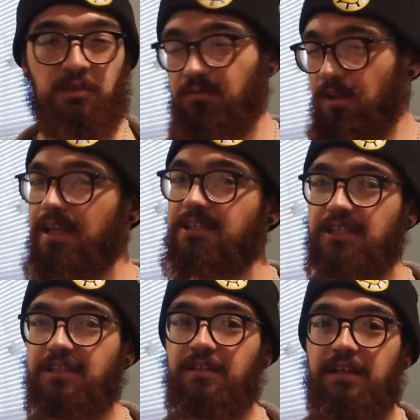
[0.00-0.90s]

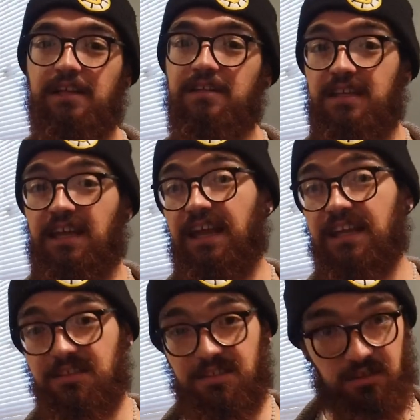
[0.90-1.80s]
Religion is
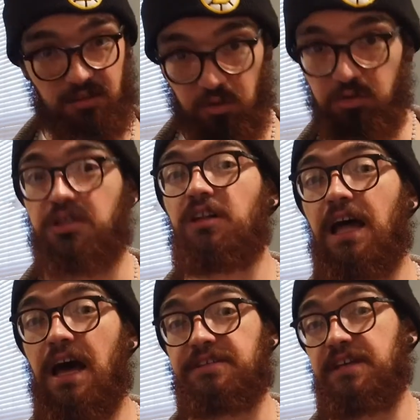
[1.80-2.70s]

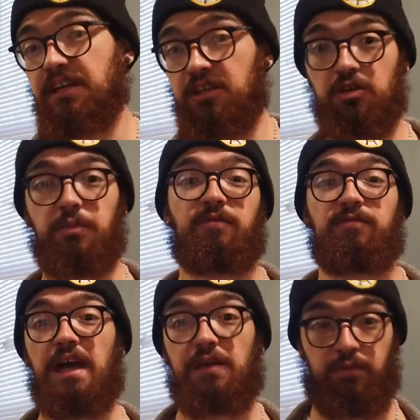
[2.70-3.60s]
institutionalizing human
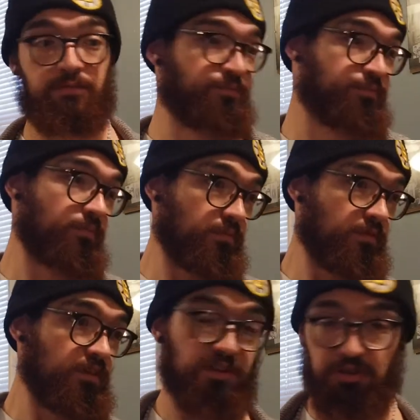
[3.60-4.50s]
faith.
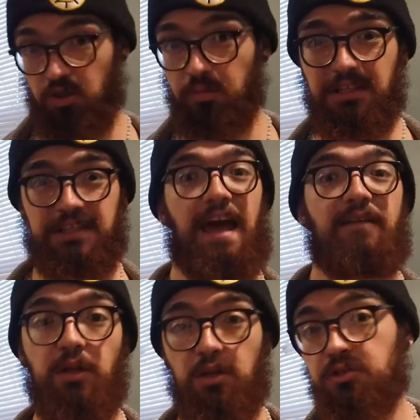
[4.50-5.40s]
Humans
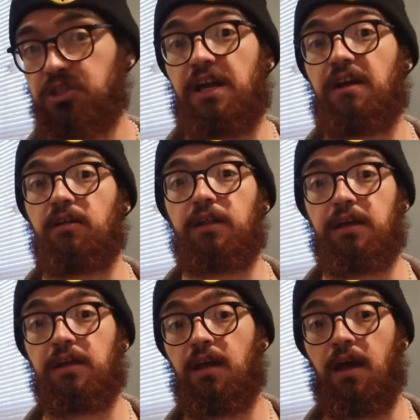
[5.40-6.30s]

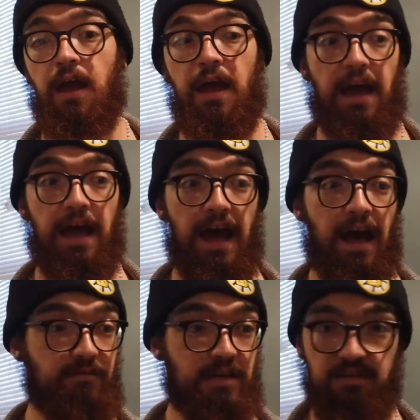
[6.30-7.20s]
evolutionarily
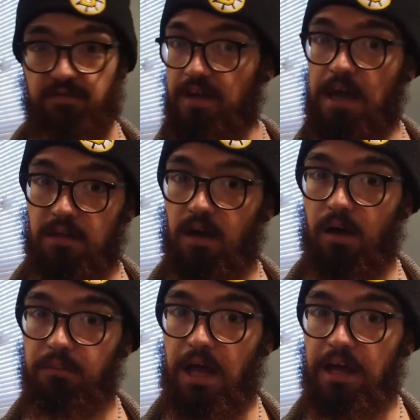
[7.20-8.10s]
have this faith
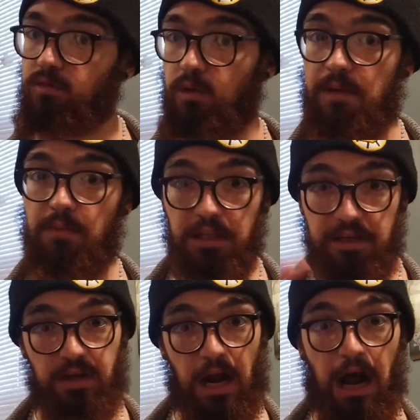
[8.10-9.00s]
complex where they
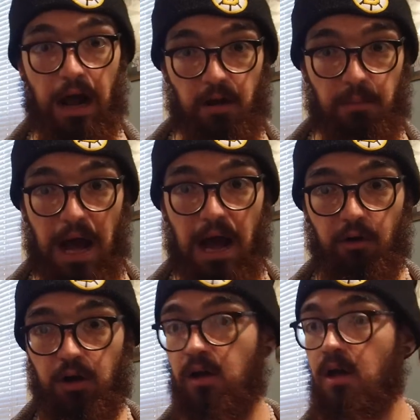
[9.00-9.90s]
believe in a higher
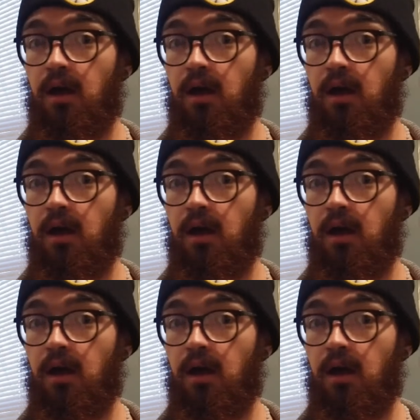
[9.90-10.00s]
power,